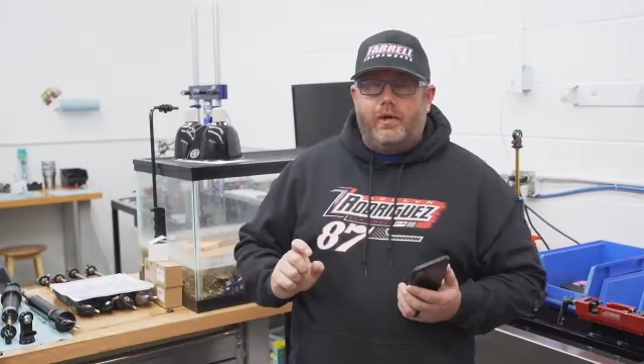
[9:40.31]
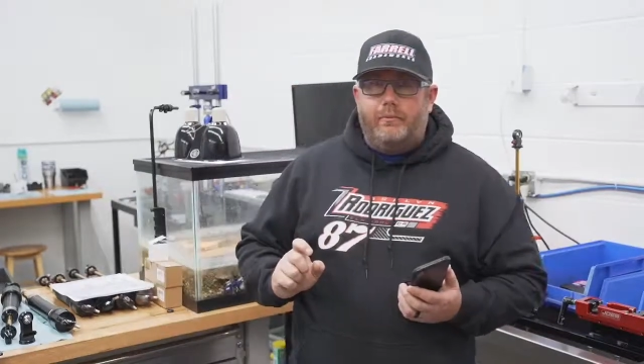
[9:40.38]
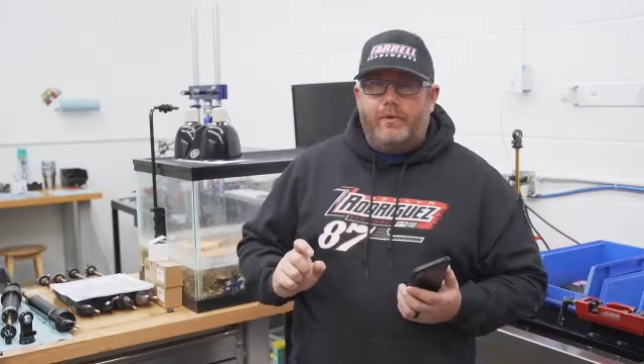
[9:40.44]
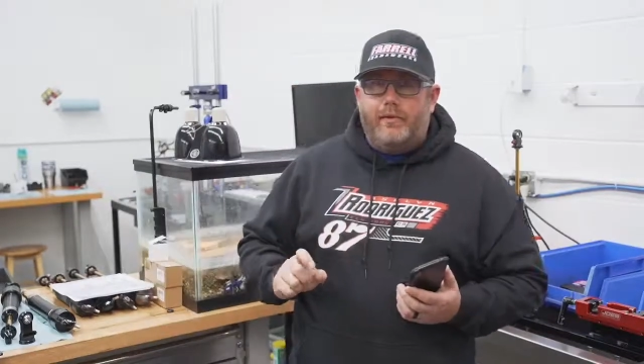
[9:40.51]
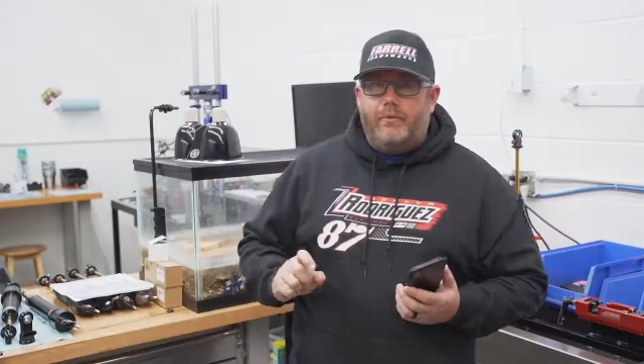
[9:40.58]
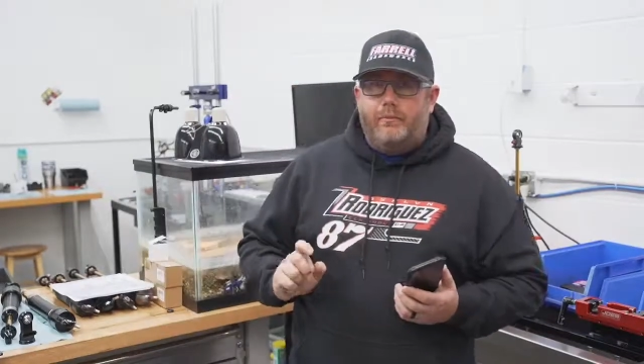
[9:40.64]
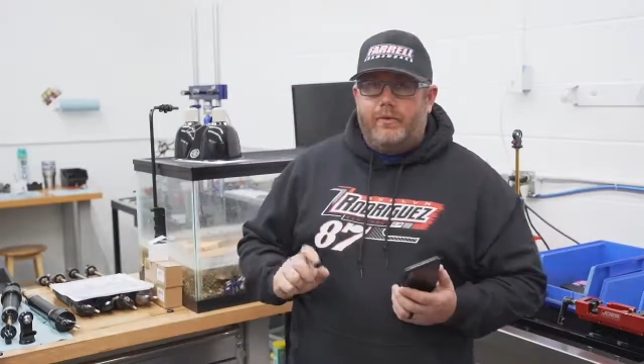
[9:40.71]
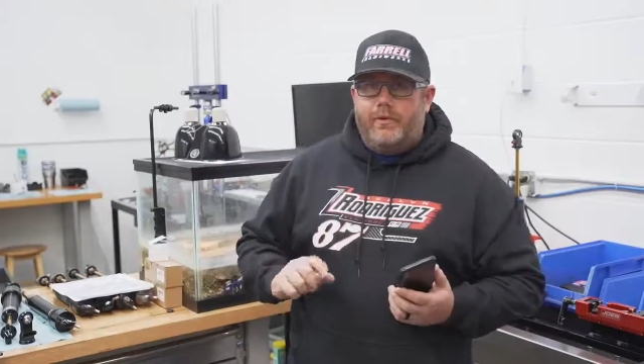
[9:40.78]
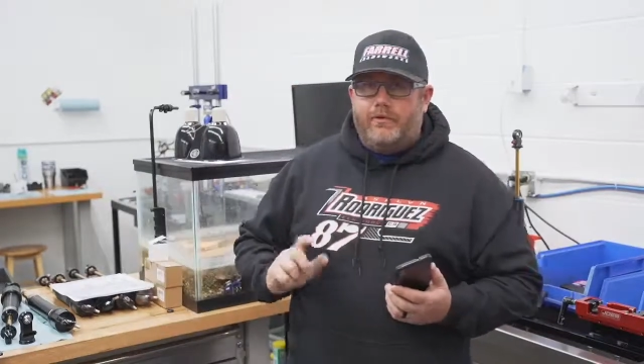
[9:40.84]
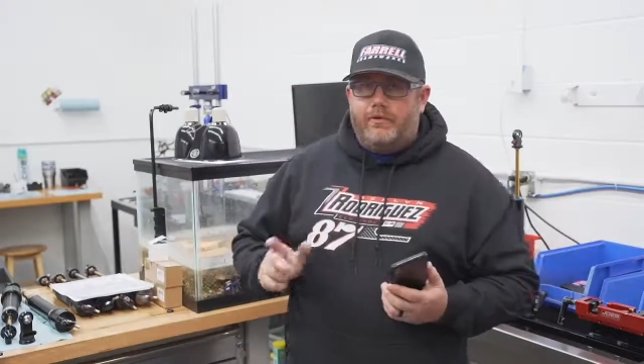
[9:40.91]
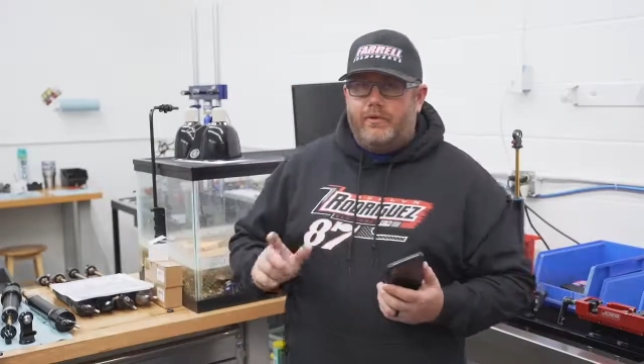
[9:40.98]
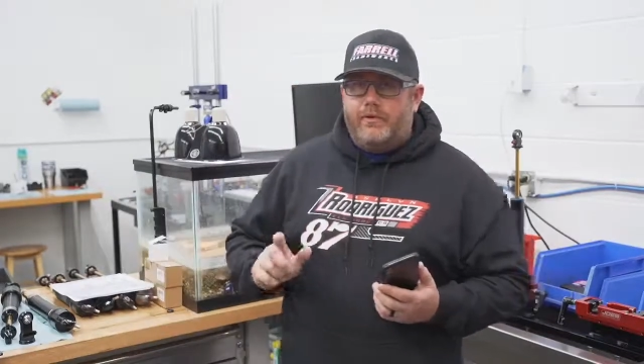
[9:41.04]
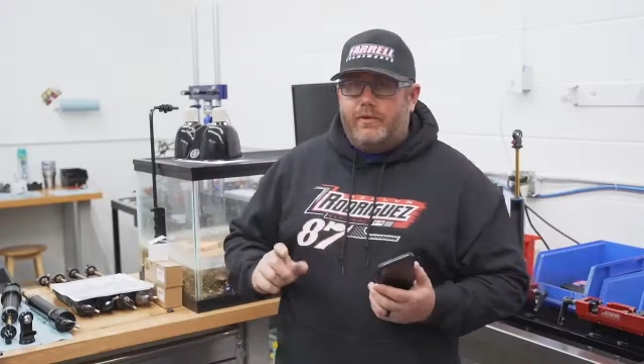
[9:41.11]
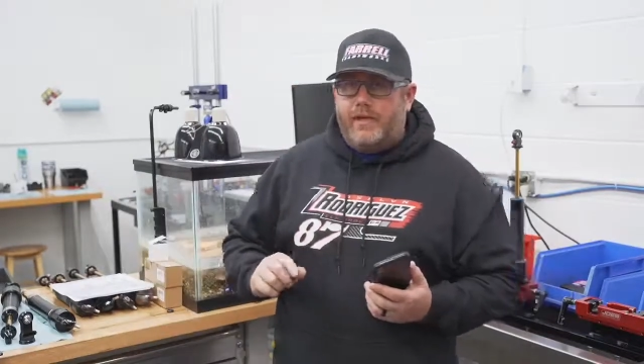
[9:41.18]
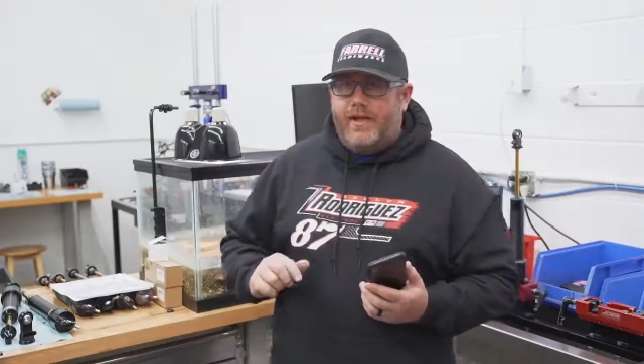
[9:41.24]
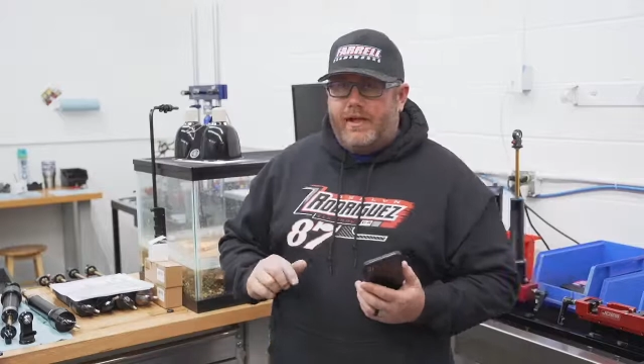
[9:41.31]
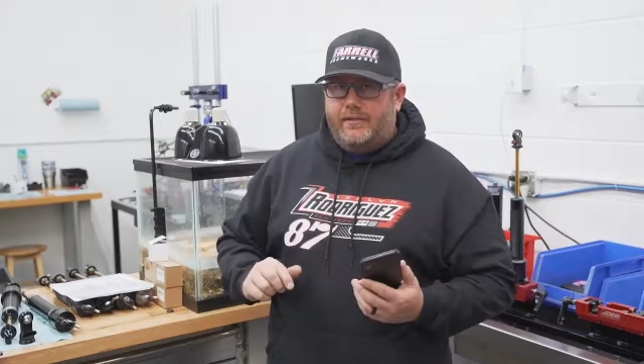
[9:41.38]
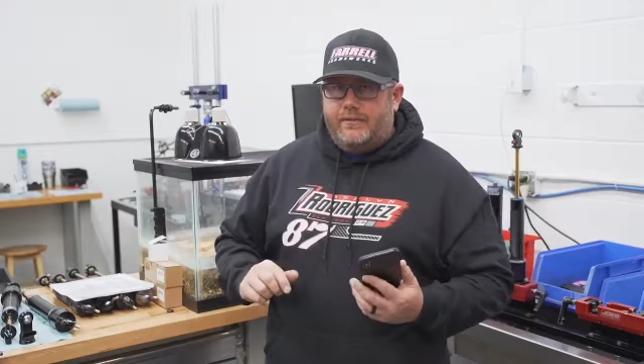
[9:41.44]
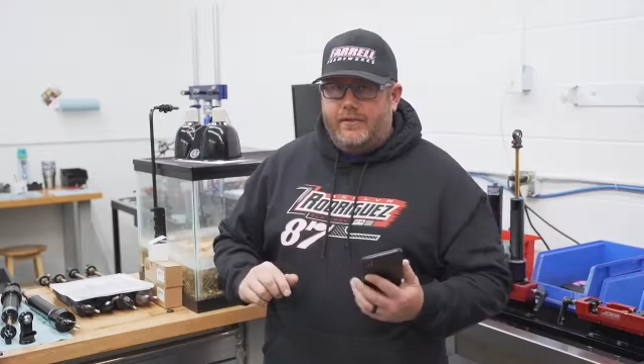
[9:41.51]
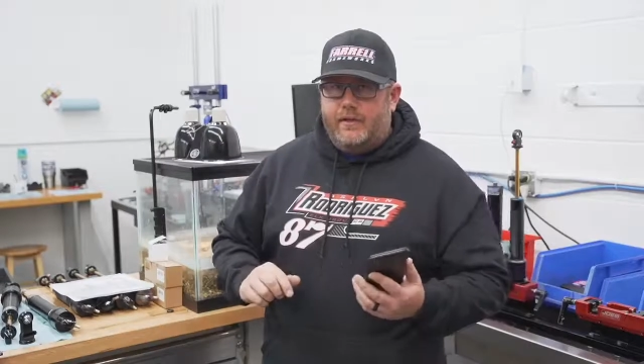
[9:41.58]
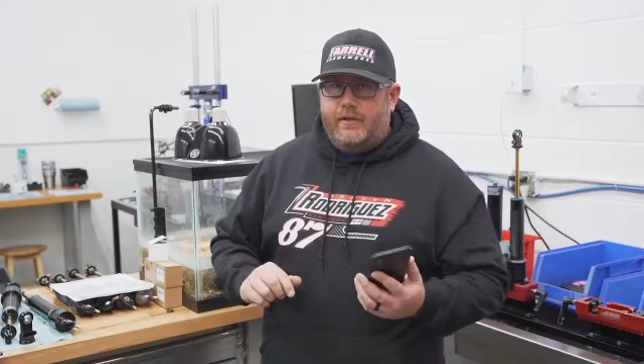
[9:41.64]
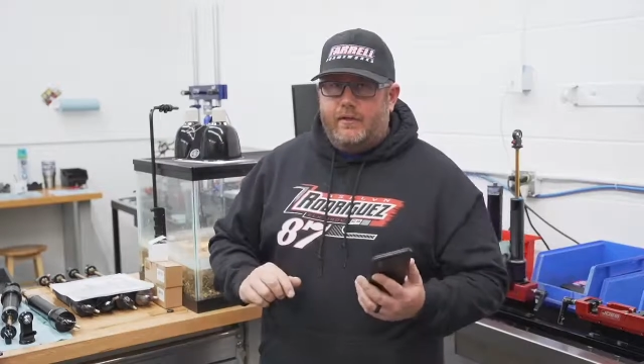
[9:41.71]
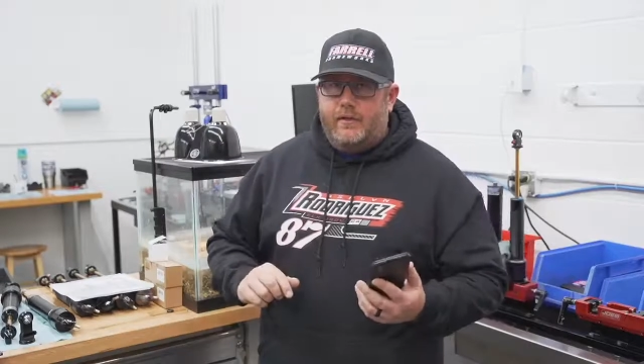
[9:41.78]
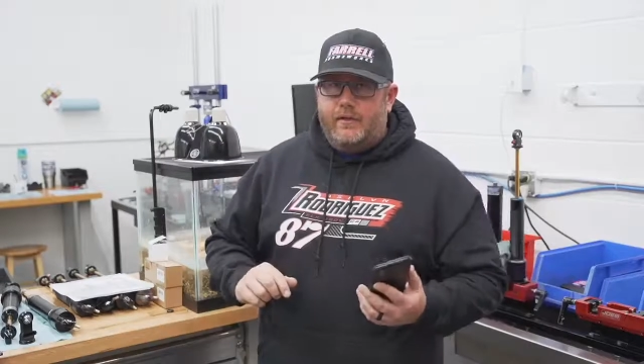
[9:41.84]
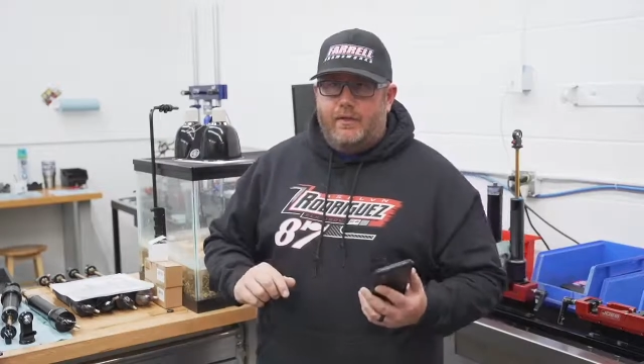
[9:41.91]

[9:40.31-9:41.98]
be certain to ask it.